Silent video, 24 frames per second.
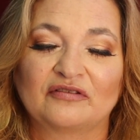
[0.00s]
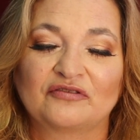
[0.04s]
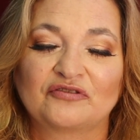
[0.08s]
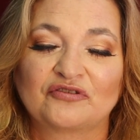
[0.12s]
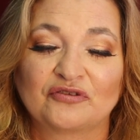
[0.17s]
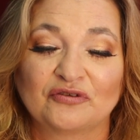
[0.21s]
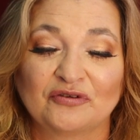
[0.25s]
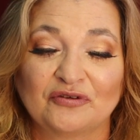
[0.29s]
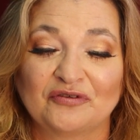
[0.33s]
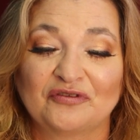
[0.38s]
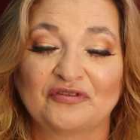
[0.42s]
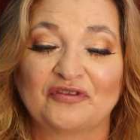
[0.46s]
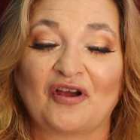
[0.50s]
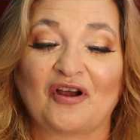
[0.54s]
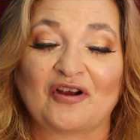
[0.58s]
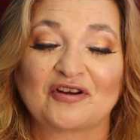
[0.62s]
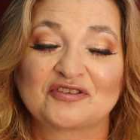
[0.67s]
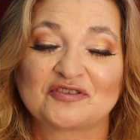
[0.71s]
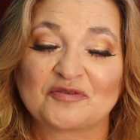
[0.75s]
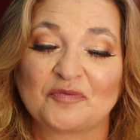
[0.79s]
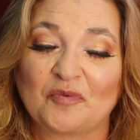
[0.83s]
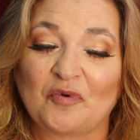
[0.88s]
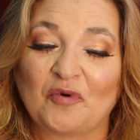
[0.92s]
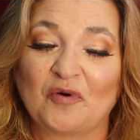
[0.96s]
Truth are
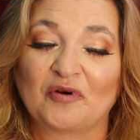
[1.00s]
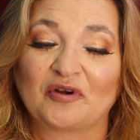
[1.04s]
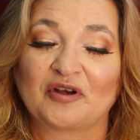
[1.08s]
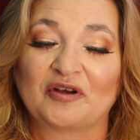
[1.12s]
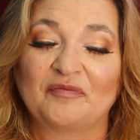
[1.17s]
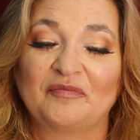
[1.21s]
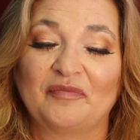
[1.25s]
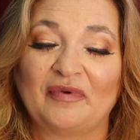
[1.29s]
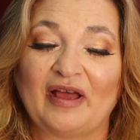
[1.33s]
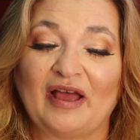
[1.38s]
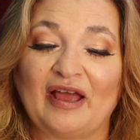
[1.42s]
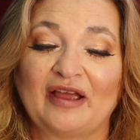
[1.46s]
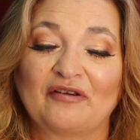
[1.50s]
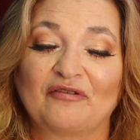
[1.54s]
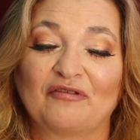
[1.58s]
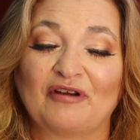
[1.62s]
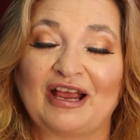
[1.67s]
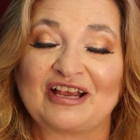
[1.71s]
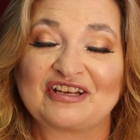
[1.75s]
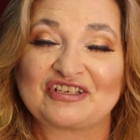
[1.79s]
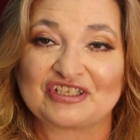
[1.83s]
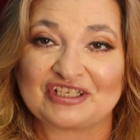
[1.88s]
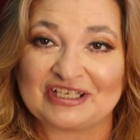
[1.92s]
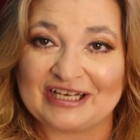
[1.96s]
supported by
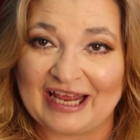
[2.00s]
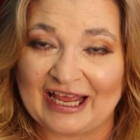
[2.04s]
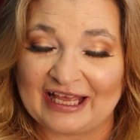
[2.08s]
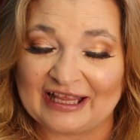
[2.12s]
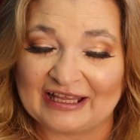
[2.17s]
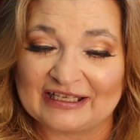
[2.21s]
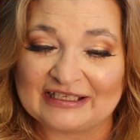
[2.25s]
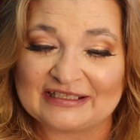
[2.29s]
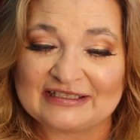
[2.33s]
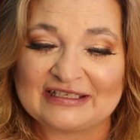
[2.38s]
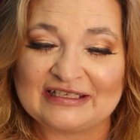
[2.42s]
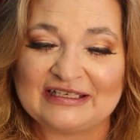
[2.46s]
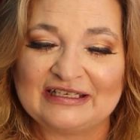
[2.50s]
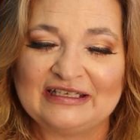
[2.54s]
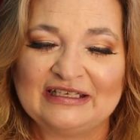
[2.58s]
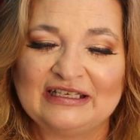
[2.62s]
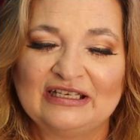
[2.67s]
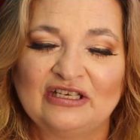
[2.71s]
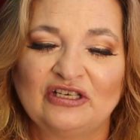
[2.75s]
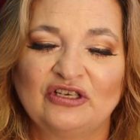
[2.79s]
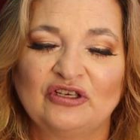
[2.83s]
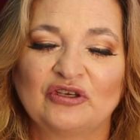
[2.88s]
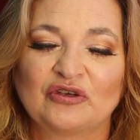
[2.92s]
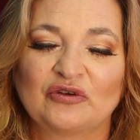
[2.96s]
rationality,
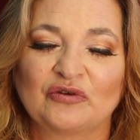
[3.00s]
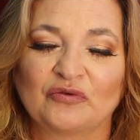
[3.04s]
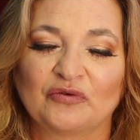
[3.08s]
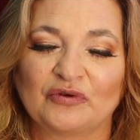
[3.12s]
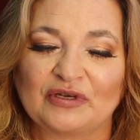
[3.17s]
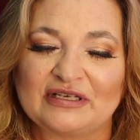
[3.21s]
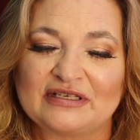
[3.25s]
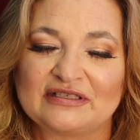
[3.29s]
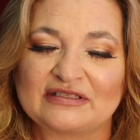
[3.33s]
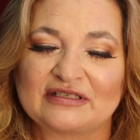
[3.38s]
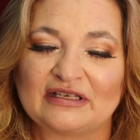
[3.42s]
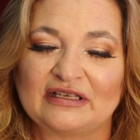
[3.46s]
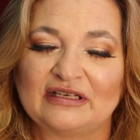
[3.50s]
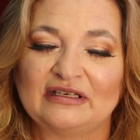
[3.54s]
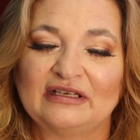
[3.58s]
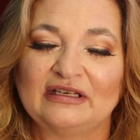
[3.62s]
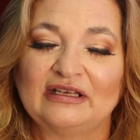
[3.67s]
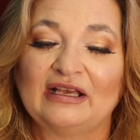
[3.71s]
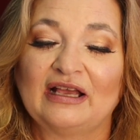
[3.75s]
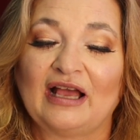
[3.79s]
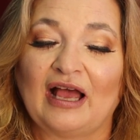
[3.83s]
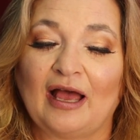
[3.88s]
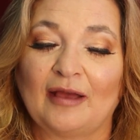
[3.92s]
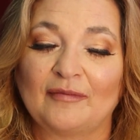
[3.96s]
reason,
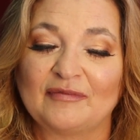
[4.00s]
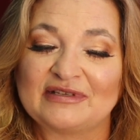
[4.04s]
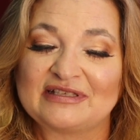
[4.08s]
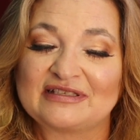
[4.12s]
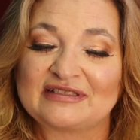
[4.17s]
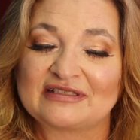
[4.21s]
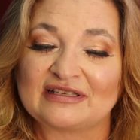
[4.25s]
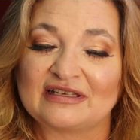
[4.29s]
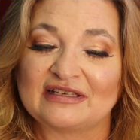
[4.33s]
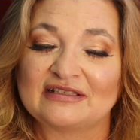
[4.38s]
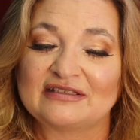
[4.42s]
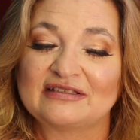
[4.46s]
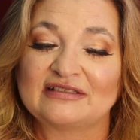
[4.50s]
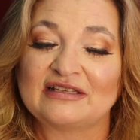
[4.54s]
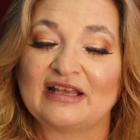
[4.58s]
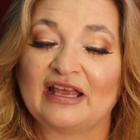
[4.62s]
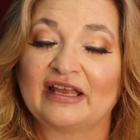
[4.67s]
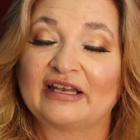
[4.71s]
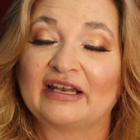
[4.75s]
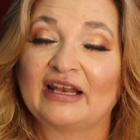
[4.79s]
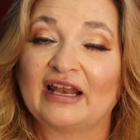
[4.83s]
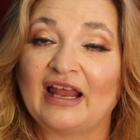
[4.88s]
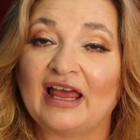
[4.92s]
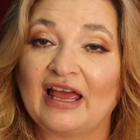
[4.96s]
common sense,
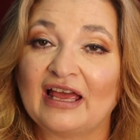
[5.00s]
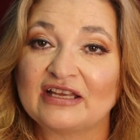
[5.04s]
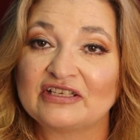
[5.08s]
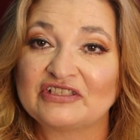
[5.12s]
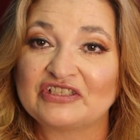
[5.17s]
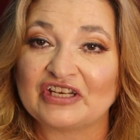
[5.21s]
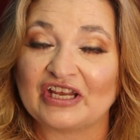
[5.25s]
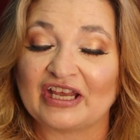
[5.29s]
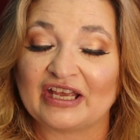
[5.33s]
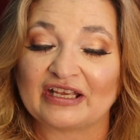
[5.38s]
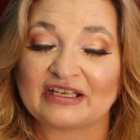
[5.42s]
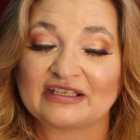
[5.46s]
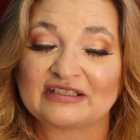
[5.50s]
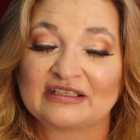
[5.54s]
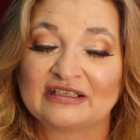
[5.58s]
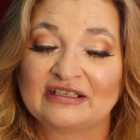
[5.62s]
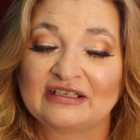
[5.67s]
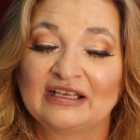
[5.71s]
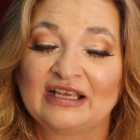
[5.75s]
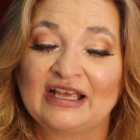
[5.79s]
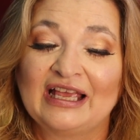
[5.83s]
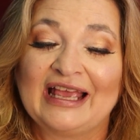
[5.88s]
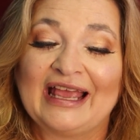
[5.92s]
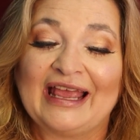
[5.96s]
and logic.
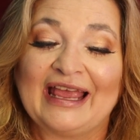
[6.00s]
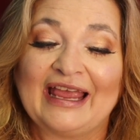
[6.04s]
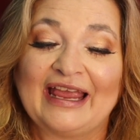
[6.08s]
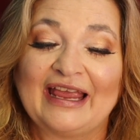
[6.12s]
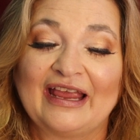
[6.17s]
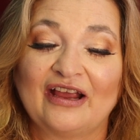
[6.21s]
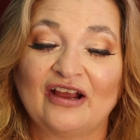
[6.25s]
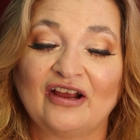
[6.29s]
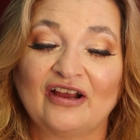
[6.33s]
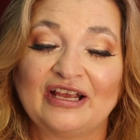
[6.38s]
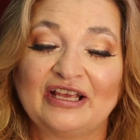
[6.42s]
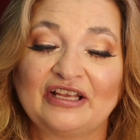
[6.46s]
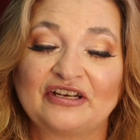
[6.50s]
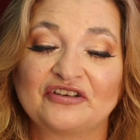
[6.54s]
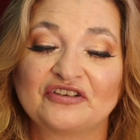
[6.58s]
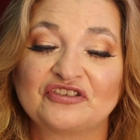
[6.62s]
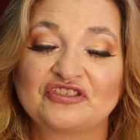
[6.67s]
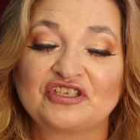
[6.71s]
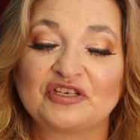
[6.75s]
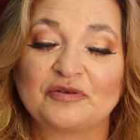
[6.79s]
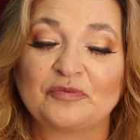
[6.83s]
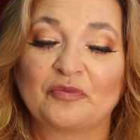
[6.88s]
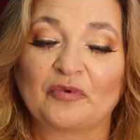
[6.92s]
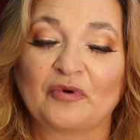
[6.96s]
Air
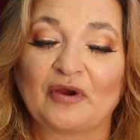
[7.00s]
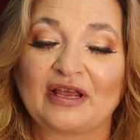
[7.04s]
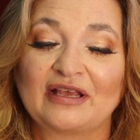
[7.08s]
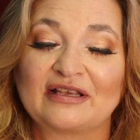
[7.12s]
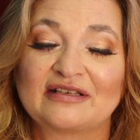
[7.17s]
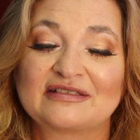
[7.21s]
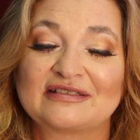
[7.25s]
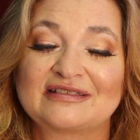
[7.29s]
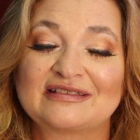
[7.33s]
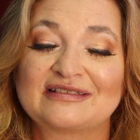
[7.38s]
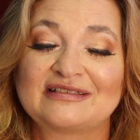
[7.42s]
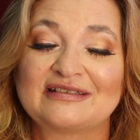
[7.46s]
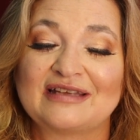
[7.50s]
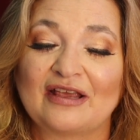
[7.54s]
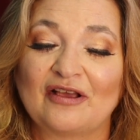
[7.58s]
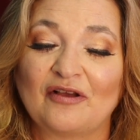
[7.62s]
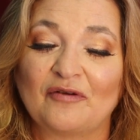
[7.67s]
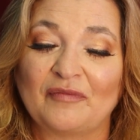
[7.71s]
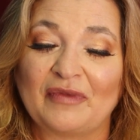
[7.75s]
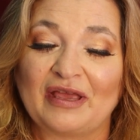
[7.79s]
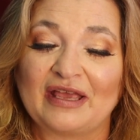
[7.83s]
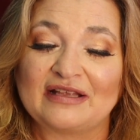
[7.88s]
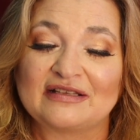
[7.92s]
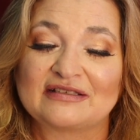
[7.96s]
energy breaks
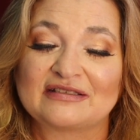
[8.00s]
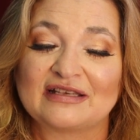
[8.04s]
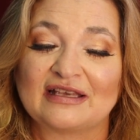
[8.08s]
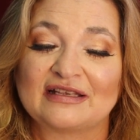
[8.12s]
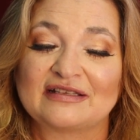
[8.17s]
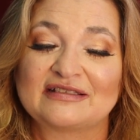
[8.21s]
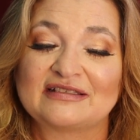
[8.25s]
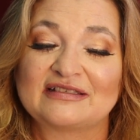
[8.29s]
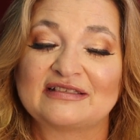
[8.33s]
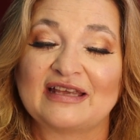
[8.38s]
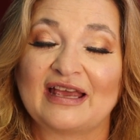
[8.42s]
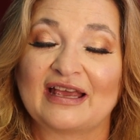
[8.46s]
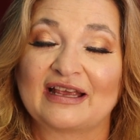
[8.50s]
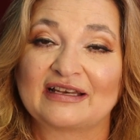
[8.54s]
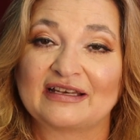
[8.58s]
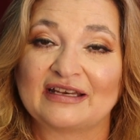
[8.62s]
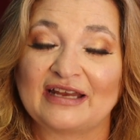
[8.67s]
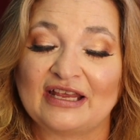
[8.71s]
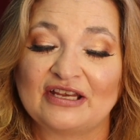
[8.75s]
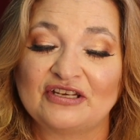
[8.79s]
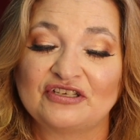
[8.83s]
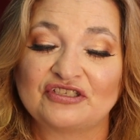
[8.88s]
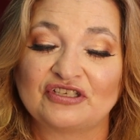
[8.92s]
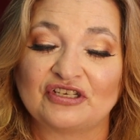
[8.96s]
stalemates and
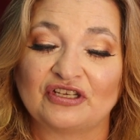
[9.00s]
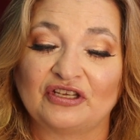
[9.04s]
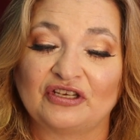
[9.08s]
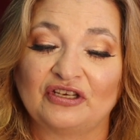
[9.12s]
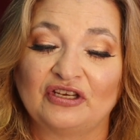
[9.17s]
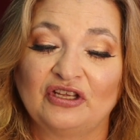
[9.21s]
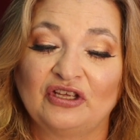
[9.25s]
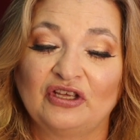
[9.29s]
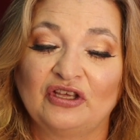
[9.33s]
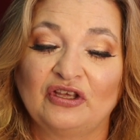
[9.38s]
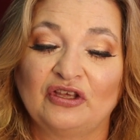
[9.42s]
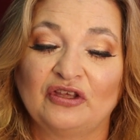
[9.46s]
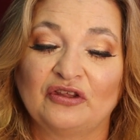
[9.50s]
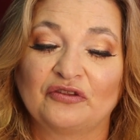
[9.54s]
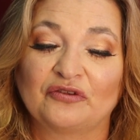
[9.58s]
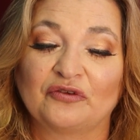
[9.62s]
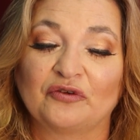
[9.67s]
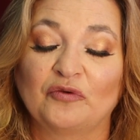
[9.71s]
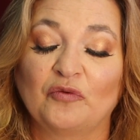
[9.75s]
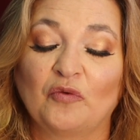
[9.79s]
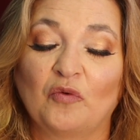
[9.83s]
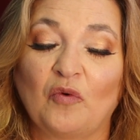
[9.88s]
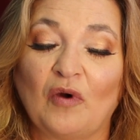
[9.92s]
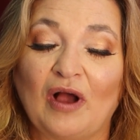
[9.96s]
stagnation
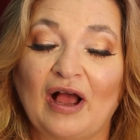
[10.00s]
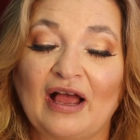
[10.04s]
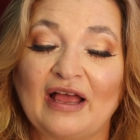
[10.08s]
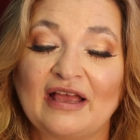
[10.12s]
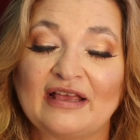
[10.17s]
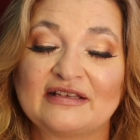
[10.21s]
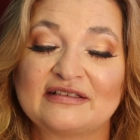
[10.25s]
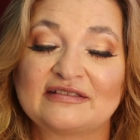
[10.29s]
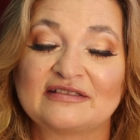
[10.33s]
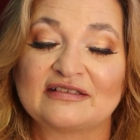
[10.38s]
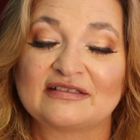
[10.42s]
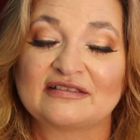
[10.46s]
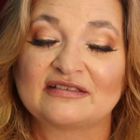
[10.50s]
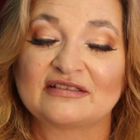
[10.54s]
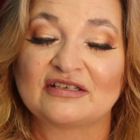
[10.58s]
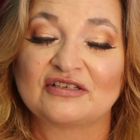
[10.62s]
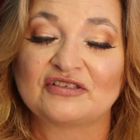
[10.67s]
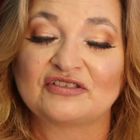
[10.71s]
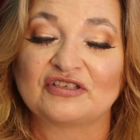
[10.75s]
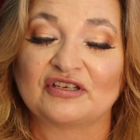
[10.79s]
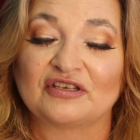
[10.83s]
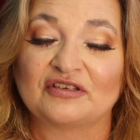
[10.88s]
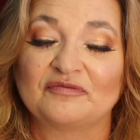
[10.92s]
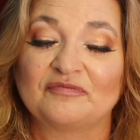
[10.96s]
through wise
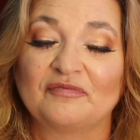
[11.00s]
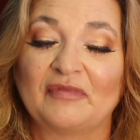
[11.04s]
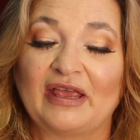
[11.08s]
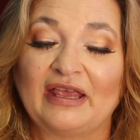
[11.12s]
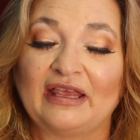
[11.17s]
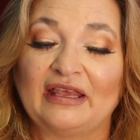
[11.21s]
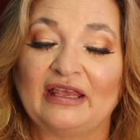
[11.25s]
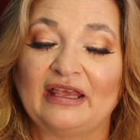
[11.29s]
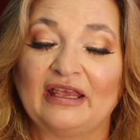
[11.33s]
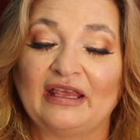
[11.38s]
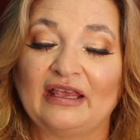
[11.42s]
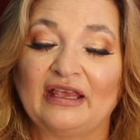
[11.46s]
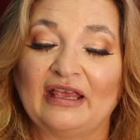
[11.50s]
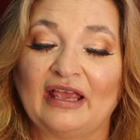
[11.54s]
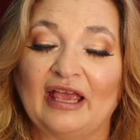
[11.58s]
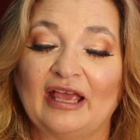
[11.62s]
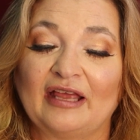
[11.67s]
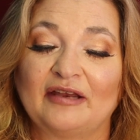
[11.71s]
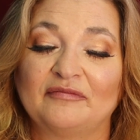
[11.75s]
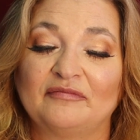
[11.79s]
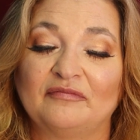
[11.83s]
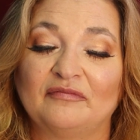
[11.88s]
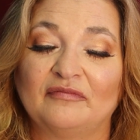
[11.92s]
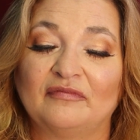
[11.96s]
decision making
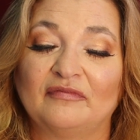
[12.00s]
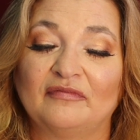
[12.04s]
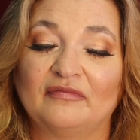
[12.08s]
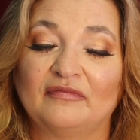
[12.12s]
and